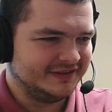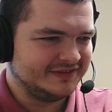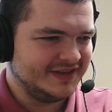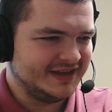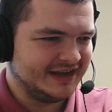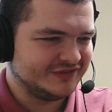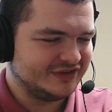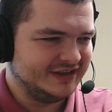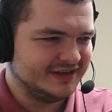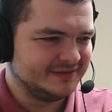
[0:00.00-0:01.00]
Is he
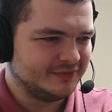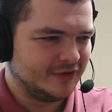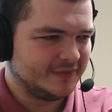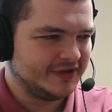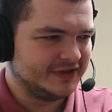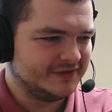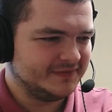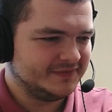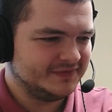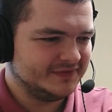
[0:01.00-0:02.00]
actually in proper
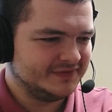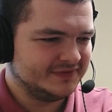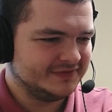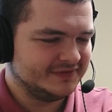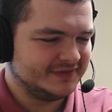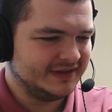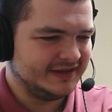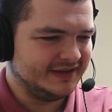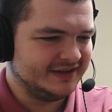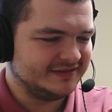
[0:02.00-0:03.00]

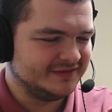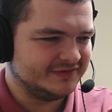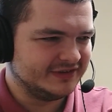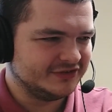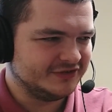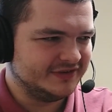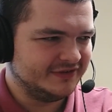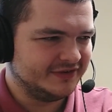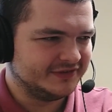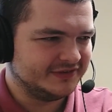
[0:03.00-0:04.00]
18th century
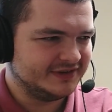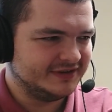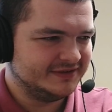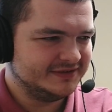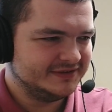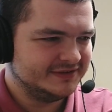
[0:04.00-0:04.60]
France now?